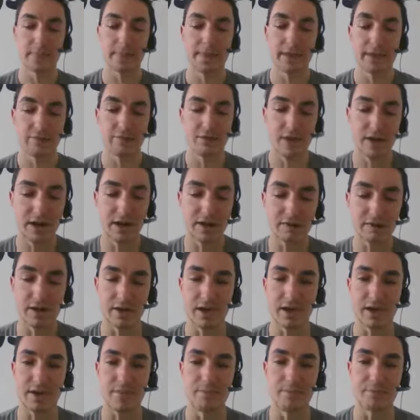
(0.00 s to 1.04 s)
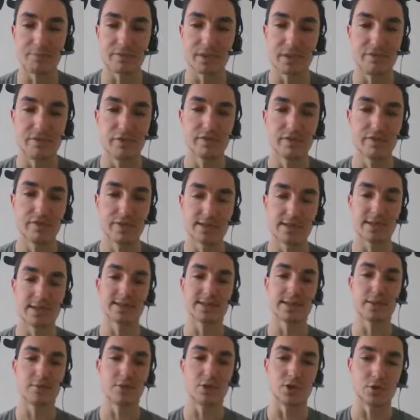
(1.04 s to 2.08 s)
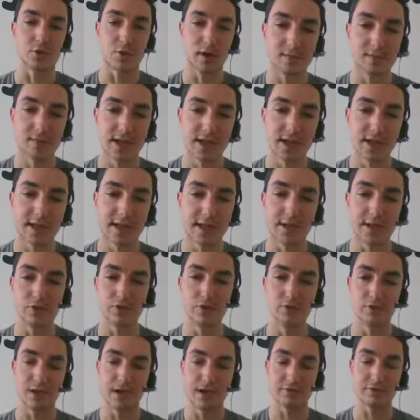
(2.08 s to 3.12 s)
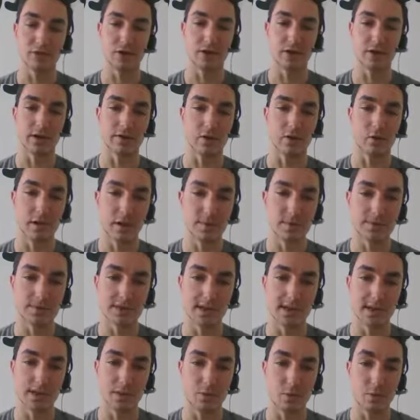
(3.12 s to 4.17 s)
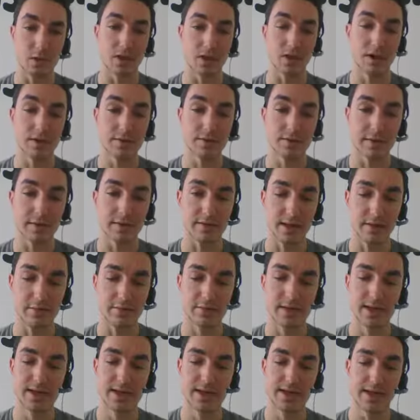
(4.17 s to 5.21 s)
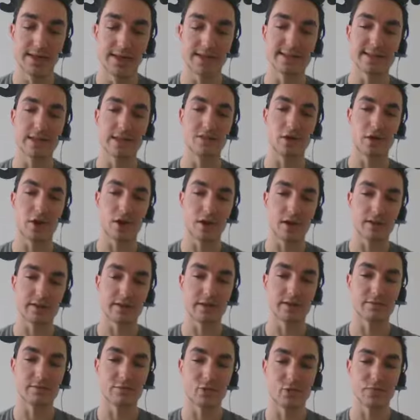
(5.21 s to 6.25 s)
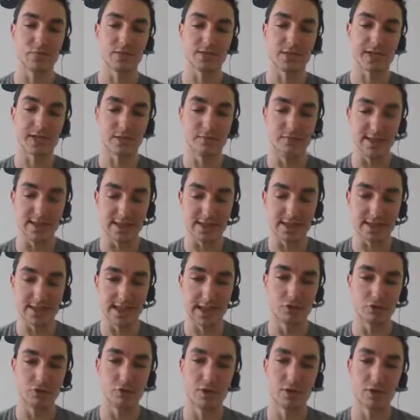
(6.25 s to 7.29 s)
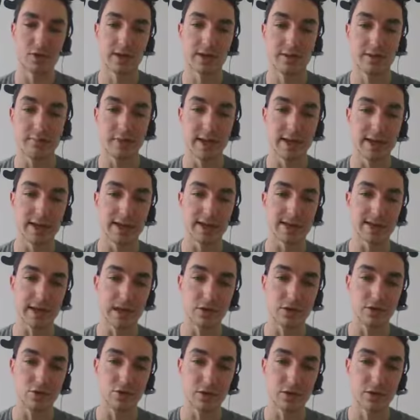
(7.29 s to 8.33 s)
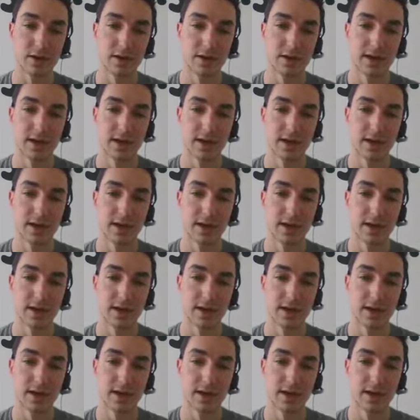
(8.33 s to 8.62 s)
if you're visiting someone's website and you have a look at their website and you want to contact them, instead of a contact form, there's going to be a scheduler, an embedded scheduler,